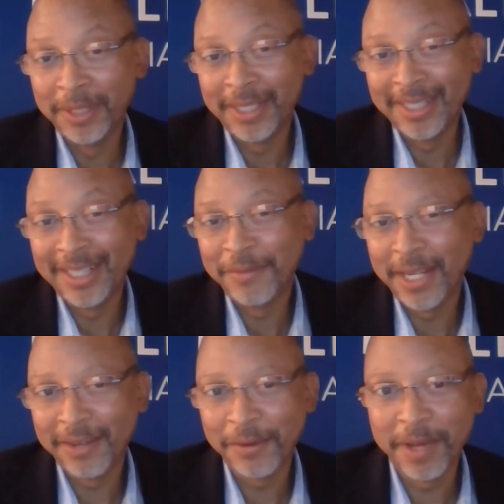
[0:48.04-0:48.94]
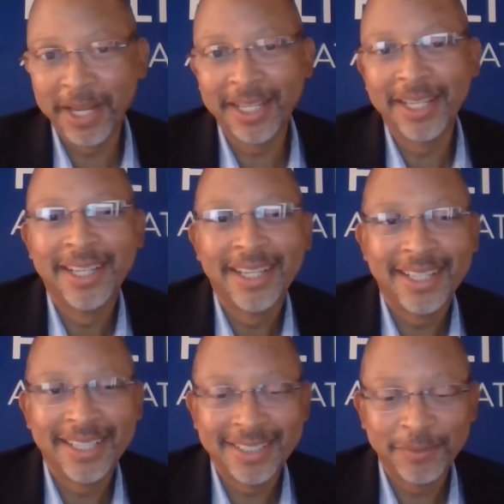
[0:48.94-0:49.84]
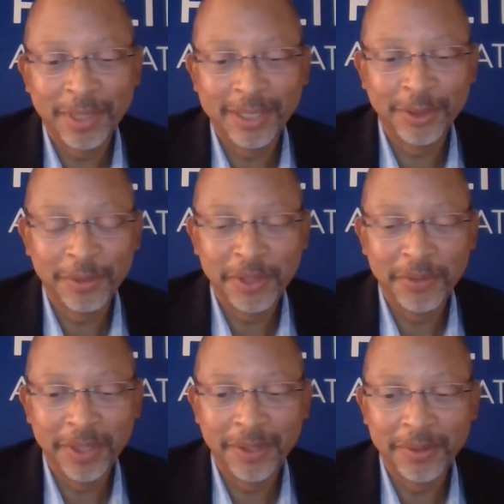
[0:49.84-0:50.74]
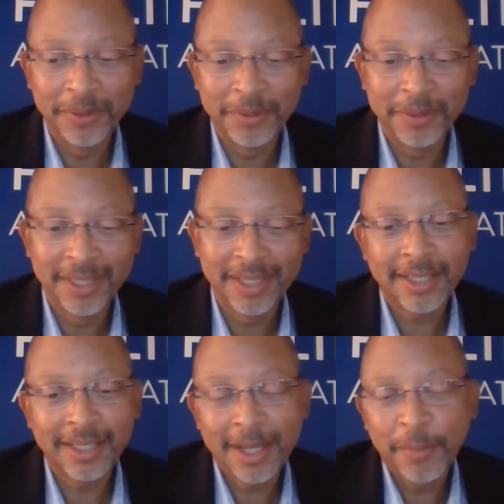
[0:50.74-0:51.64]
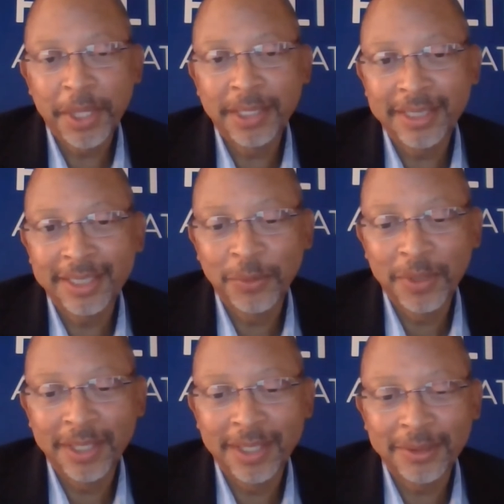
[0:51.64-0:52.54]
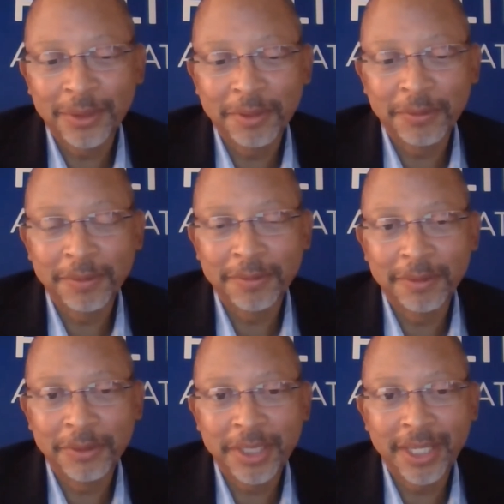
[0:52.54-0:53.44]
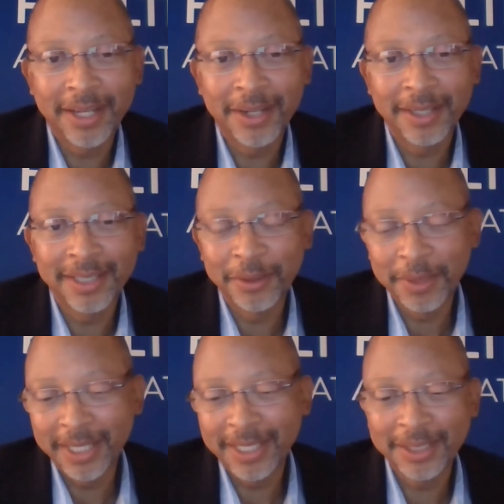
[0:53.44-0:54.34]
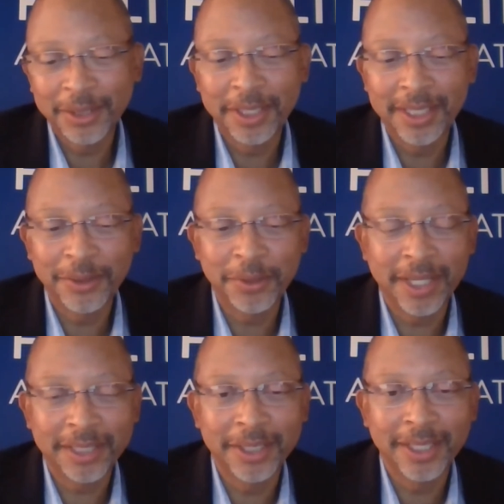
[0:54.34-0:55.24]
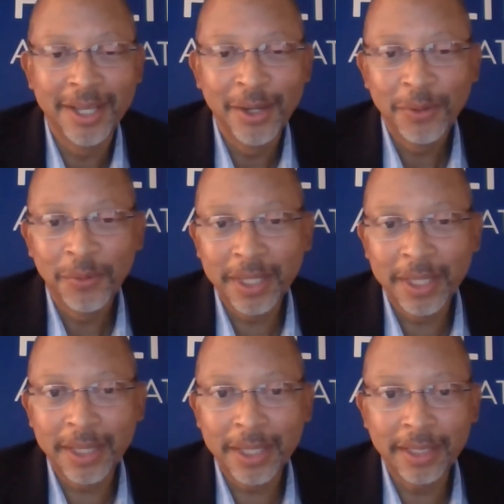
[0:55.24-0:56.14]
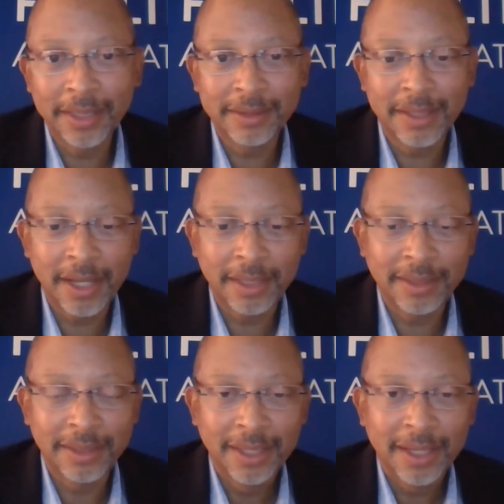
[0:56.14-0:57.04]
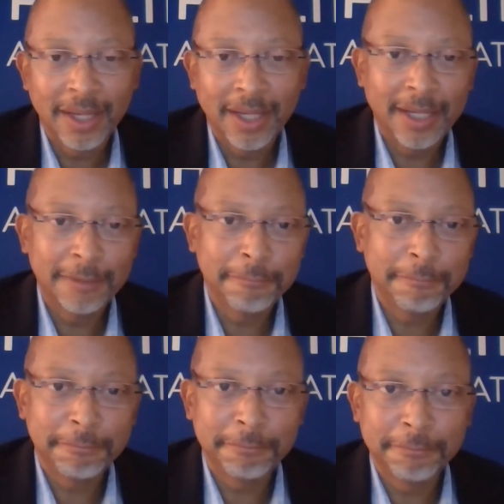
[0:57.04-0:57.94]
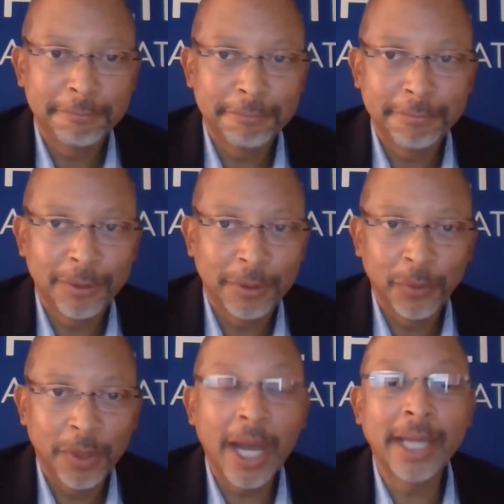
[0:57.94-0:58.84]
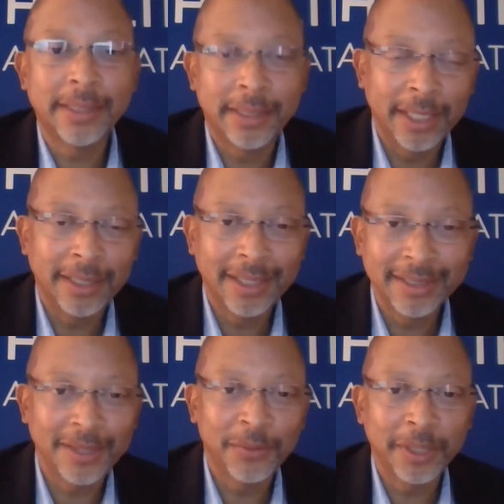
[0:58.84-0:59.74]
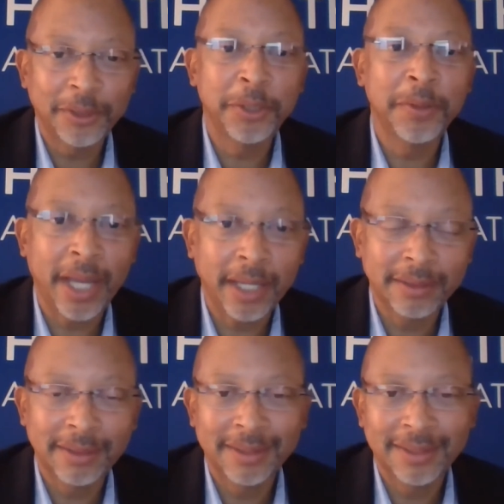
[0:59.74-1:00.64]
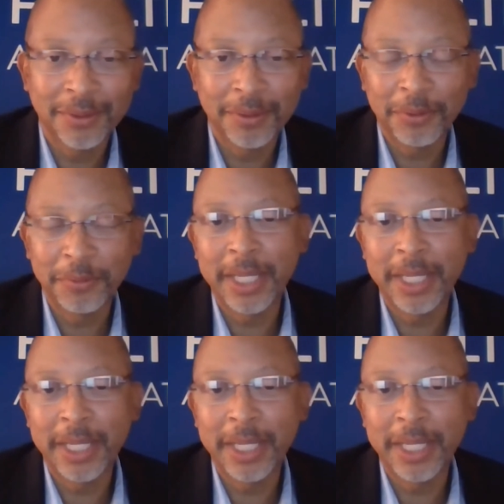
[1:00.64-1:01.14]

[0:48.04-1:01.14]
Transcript: and good evening, everybody. It's a pleasure to be with you. A couple things I just want to sort of share. In addition to the introduction, one of the things that sort of where I sit is I wear two hats or three